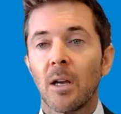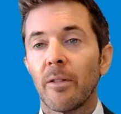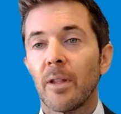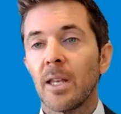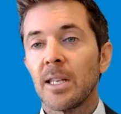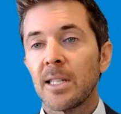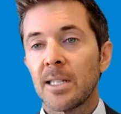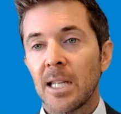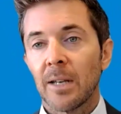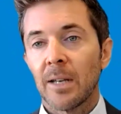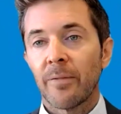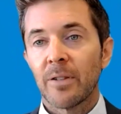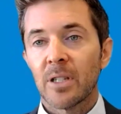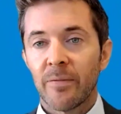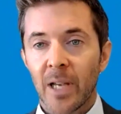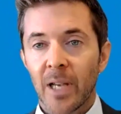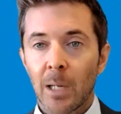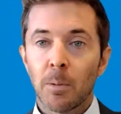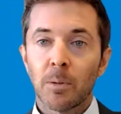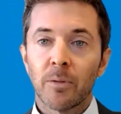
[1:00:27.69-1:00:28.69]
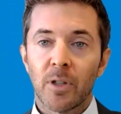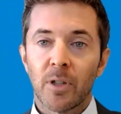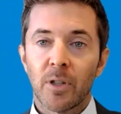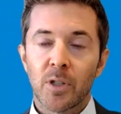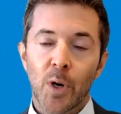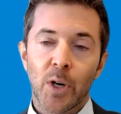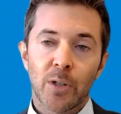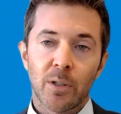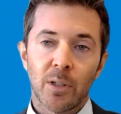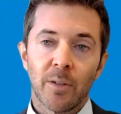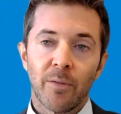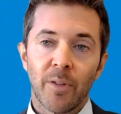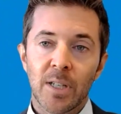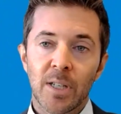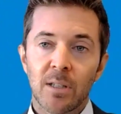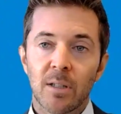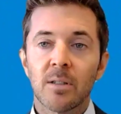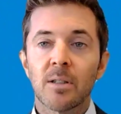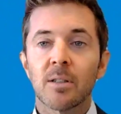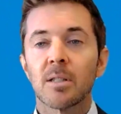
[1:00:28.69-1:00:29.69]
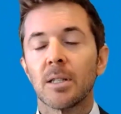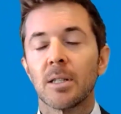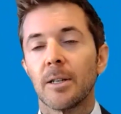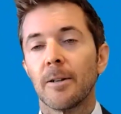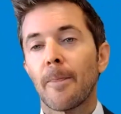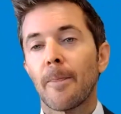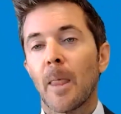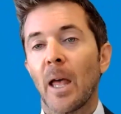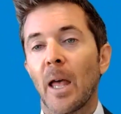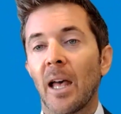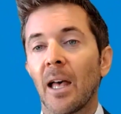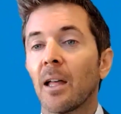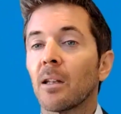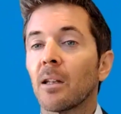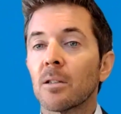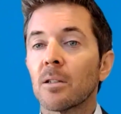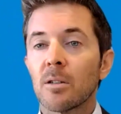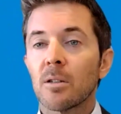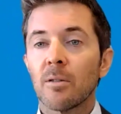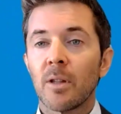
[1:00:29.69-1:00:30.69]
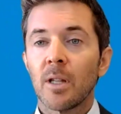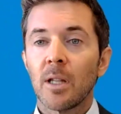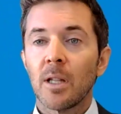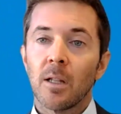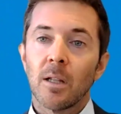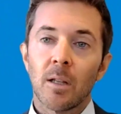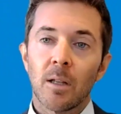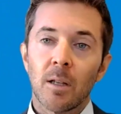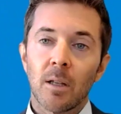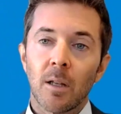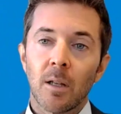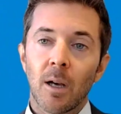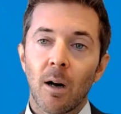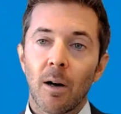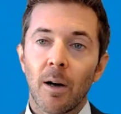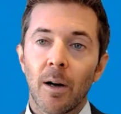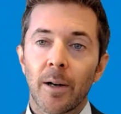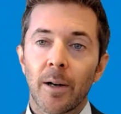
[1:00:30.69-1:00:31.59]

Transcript: The ETF is available for discretionary investors, and the